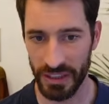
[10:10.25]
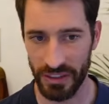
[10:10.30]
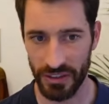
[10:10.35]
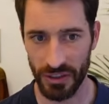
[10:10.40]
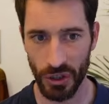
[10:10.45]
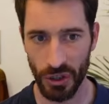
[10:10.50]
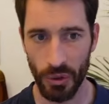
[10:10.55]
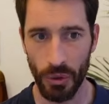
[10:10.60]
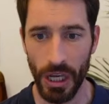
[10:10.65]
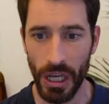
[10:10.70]

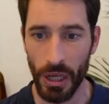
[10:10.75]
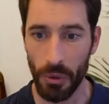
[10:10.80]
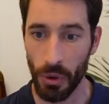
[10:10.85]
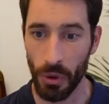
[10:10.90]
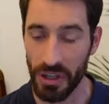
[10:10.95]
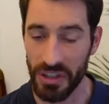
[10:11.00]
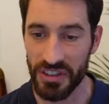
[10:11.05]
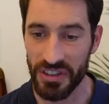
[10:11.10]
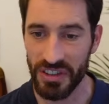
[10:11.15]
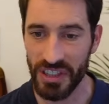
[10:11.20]
So what
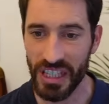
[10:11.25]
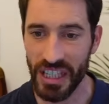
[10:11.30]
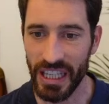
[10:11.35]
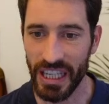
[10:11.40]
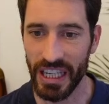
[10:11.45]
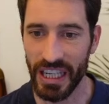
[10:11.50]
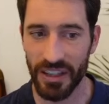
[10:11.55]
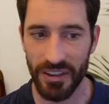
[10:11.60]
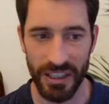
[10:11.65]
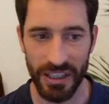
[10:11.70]
you see
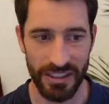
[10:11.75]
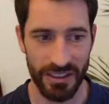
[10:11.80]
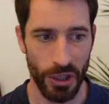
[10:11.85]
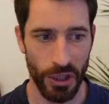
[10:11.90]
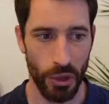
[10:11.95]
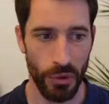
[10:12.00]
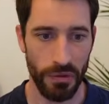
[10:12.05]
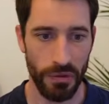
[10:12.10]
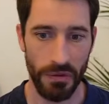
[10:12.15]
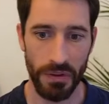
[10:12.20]
here is an
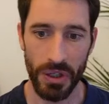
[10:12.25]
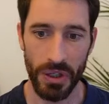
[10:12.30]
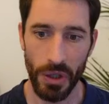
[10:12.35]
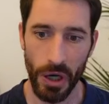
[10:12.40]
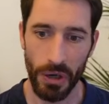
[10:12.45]
overview